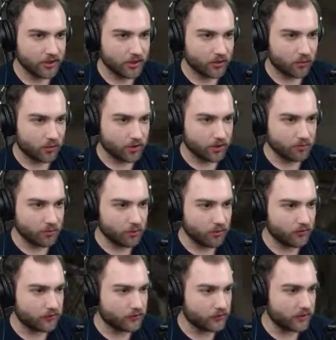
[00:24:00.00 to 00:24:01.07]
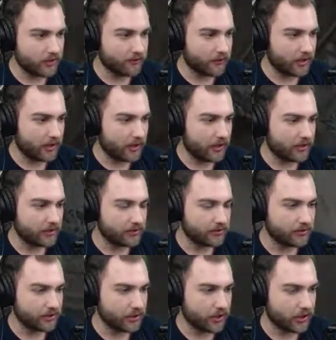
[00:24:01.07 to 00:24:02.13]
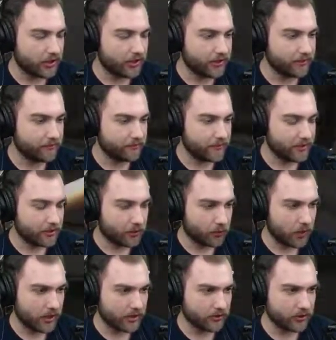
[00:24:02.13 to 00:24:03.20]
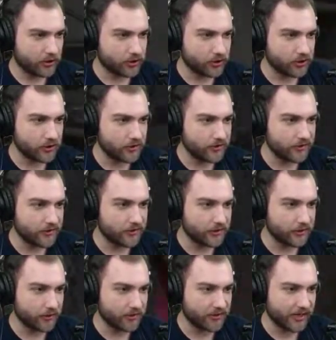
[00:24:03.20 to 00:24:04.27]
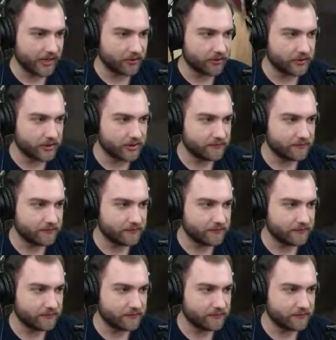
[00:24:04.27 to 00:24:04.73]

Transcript: where you move to give Leon the rocket launcher he uses to kill Sadler.